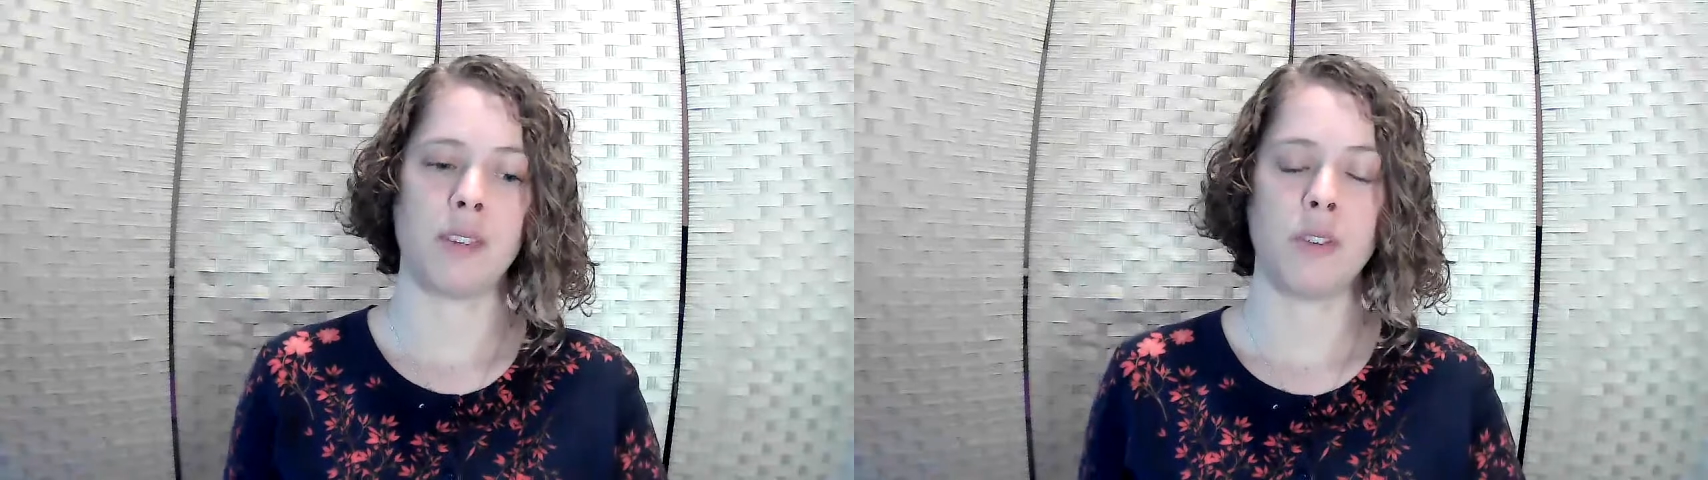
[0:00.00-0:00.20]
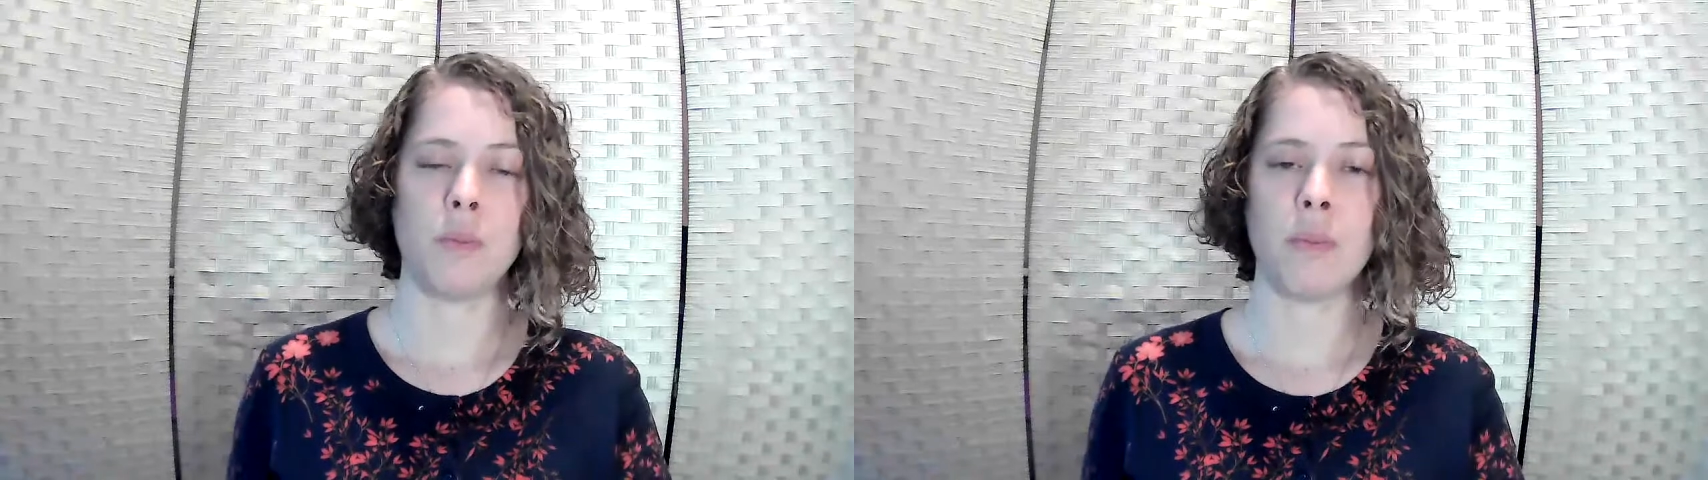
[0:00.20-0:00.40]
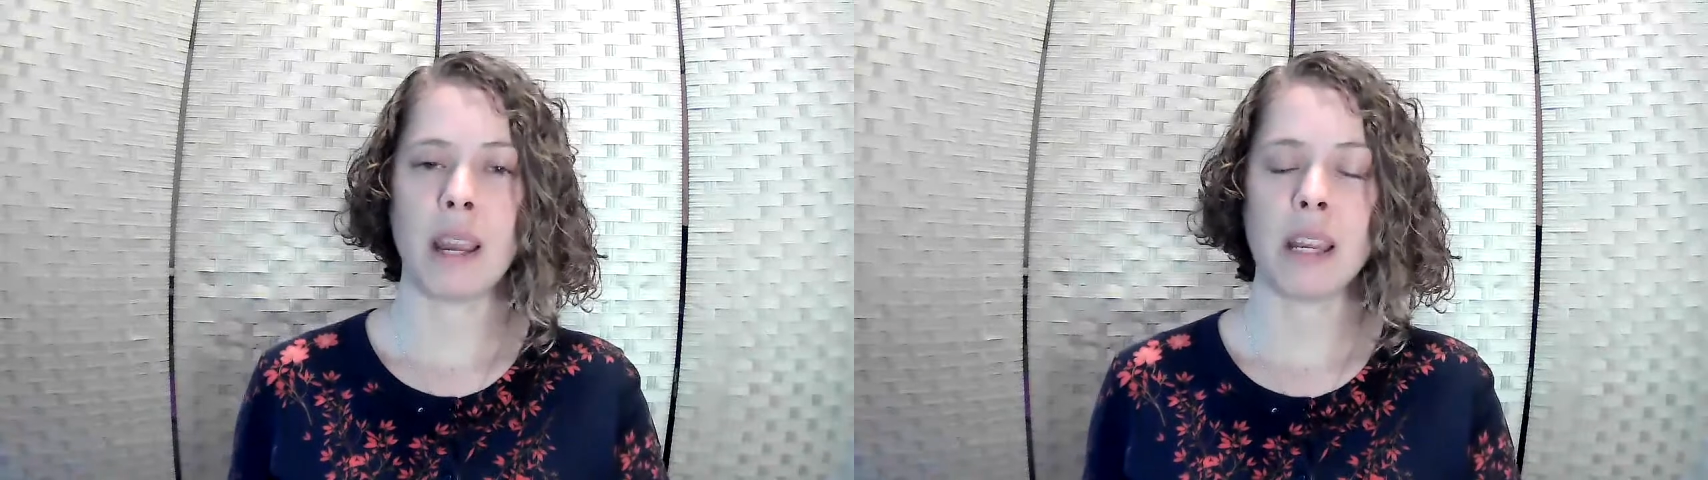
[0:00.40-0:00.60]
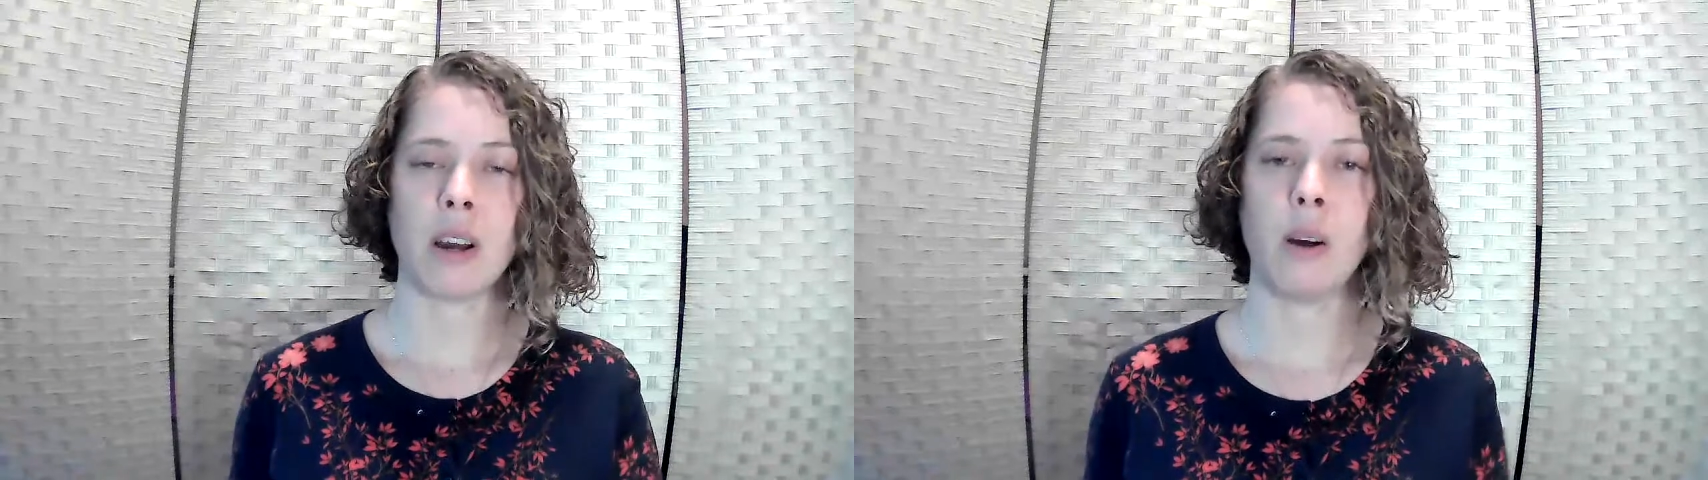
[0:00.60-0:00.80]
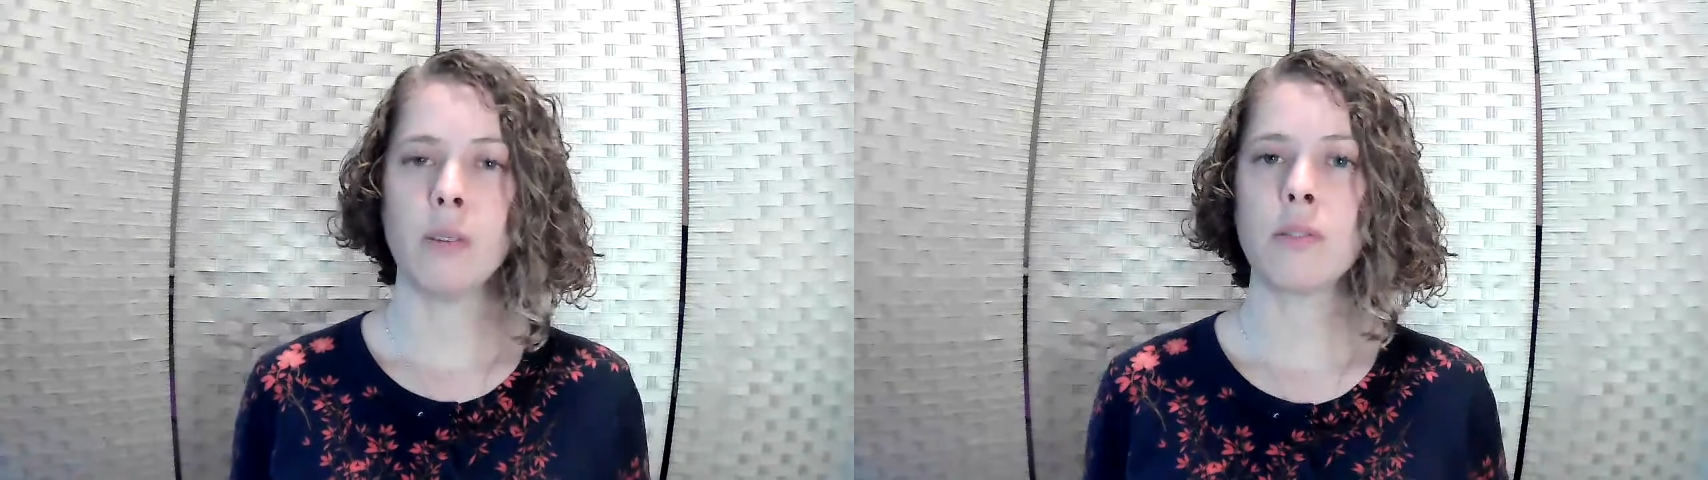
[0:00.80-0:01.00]
You might
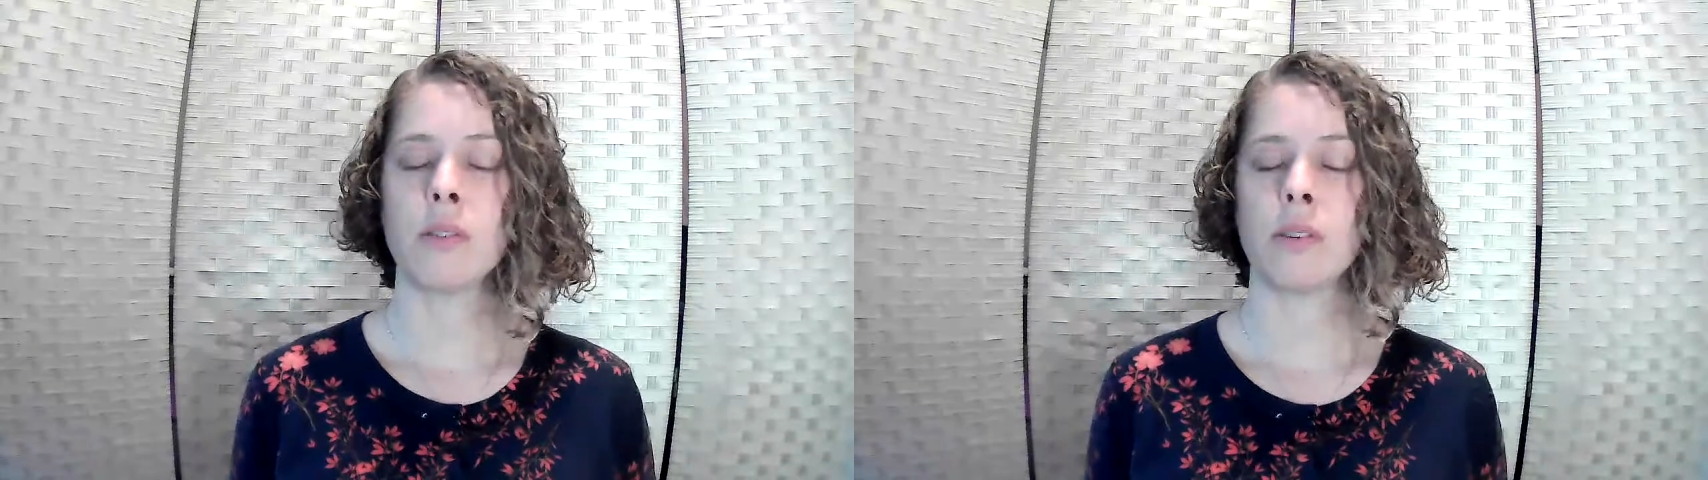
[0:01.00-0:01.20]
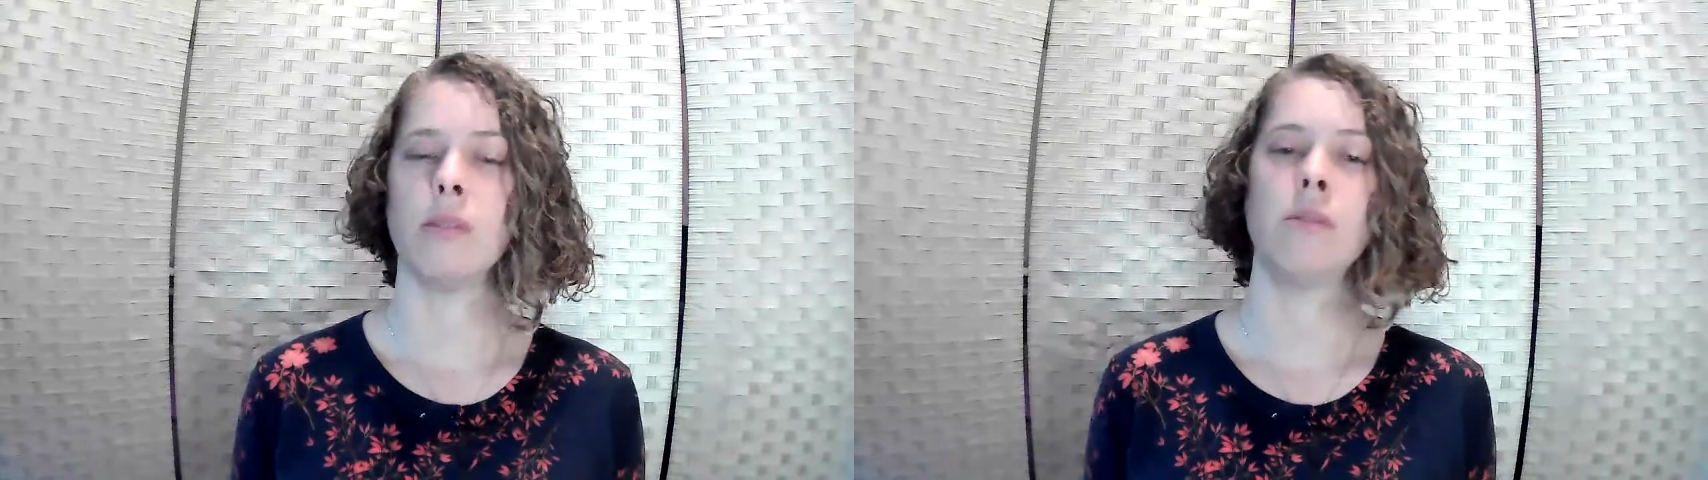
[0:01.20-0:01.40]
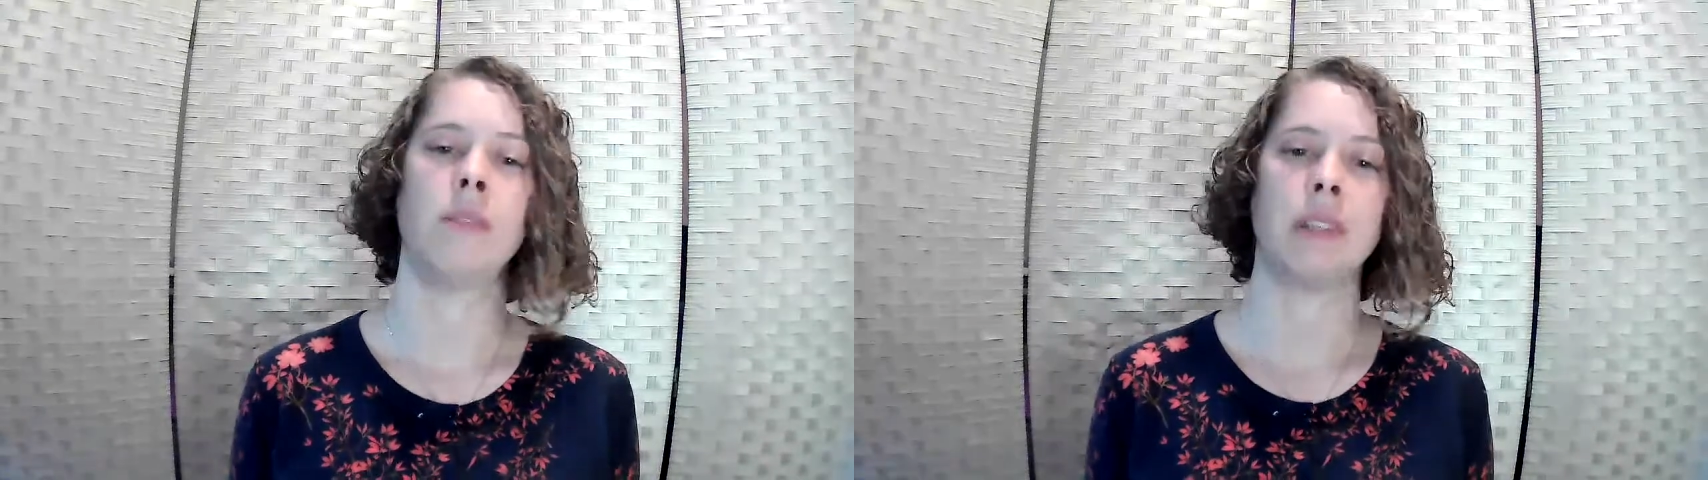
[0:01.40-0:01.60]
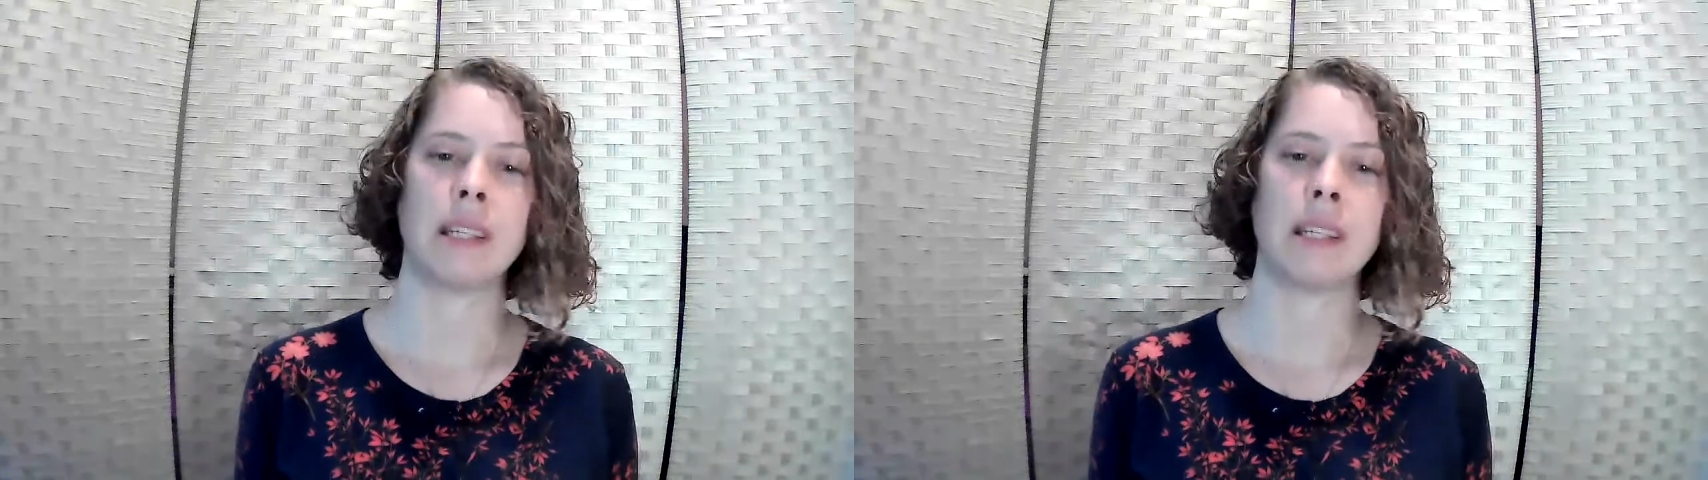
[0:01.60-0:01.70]
also